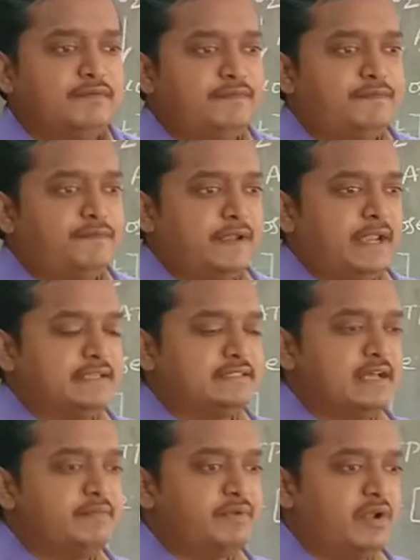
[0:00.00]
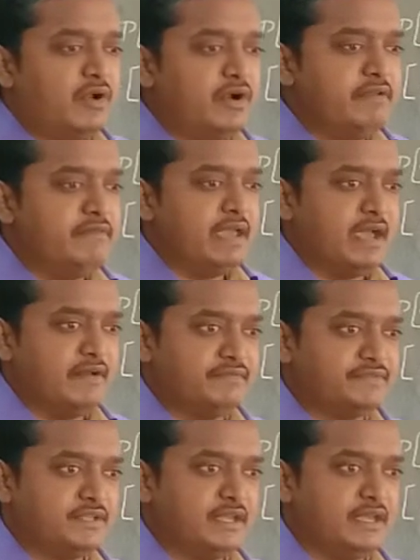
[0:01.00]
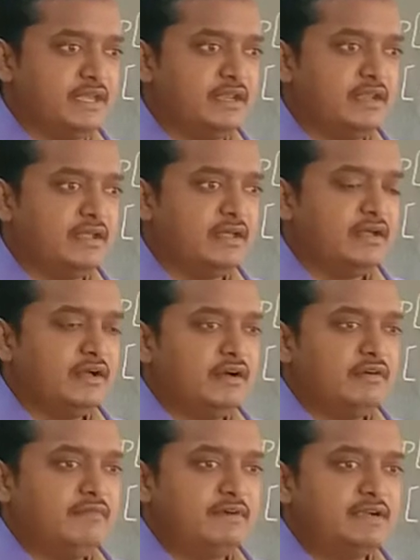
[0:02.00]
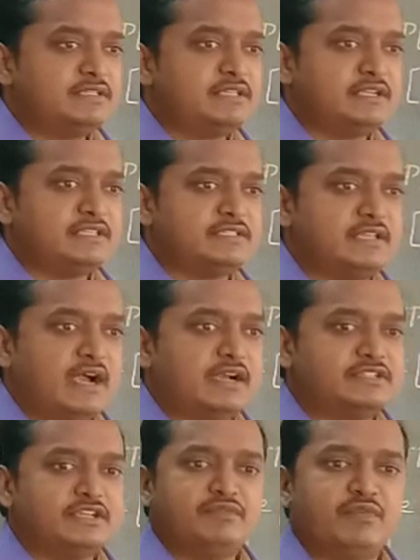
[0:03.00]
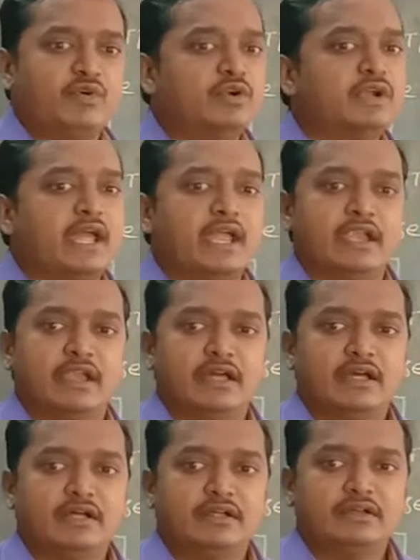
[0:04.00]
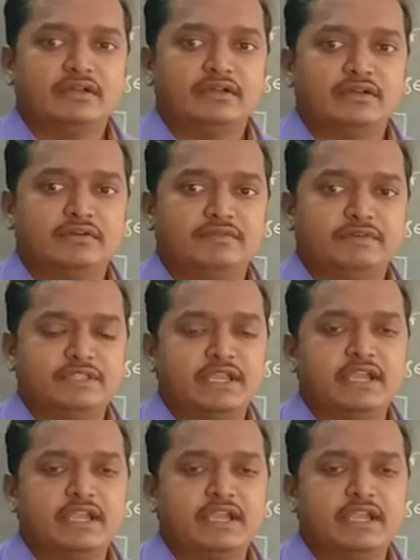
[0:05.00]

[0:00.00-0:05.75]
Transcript: For example, already we have seen once it starts it won't end. Whether